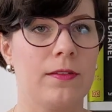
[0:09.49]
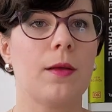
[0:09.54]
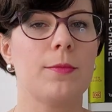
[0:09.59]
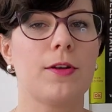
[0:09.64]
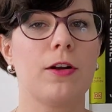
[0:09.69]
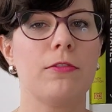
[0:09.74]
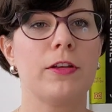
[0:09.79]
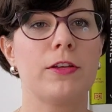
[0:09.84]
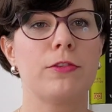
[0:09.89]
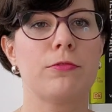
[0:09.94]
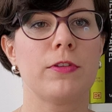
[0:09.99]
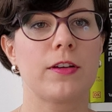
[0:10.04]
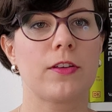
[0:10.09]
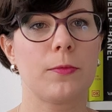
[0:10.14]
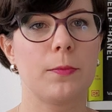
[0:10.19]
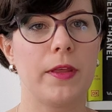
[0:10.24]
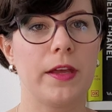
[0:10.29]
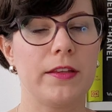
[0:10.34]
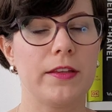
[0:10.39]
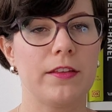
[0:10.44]
I'm going to
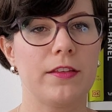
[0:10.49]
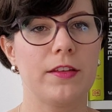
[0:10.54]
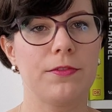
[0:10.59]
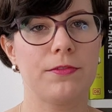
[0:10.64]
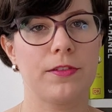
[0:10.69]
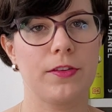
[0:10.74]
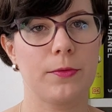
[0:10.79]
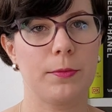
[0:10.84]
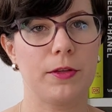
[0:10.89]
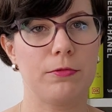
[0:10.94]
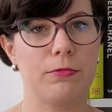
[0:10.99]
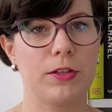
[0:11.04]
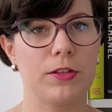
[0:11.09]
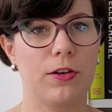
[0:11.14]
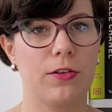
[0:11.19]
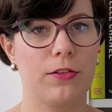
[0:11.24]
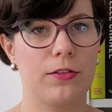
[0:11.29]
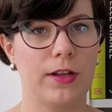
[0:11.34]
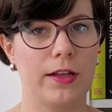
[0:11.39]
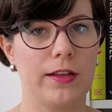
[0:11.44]
explain the difference between
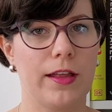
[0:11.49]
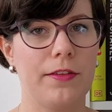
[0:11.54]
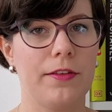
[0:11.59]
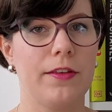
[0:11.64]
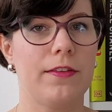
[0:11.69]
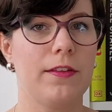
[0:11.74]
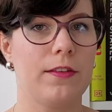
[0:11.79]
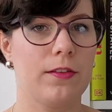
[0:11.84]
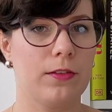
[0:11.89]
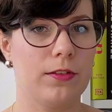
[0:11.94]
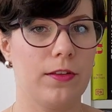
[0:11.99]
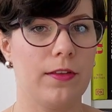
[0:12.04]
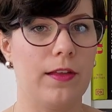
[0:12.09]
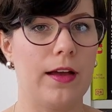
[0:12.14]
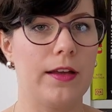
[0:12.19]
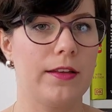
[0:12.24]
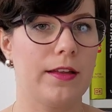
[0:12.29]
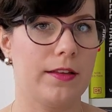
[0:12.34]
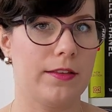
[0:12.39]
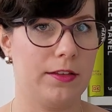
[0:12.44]
color analysis
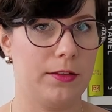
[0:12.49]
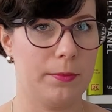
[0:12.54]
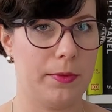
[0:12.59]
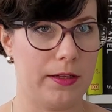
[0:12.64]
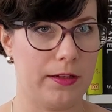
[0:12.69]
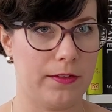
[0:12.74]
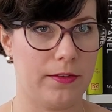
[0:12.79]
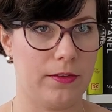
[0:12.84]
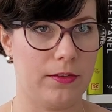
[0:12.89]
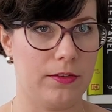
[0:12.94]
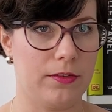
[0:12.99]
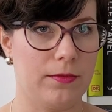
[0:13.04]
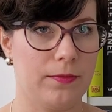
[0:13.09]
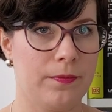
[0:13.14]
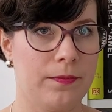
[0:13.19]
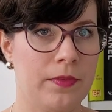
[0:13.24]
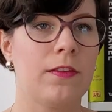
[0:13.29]
online and in person.